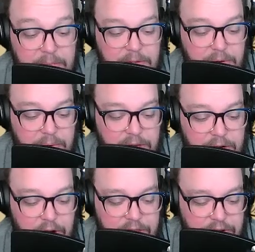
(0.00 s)
up too,
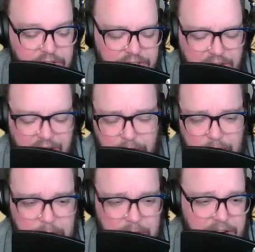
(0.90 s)
and they're just like
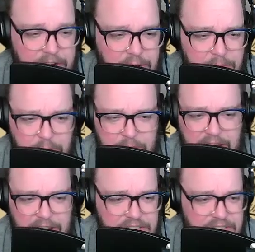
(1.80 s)
ripping into him. They're
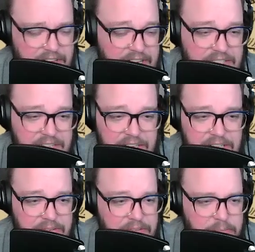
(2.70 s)
being as
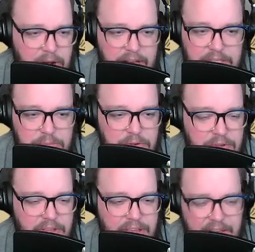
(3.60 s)
insensitive as
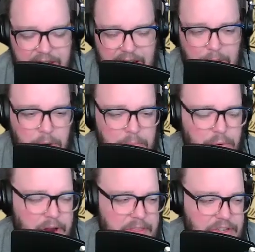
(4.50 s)
possible. At one
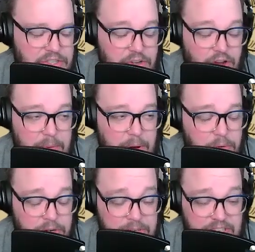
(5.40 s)
point, they just talk about
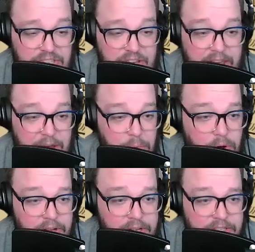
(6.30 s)
what a mistake it
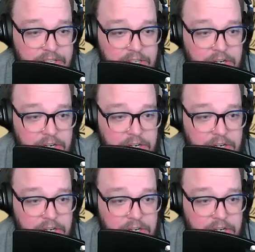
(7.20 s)
was,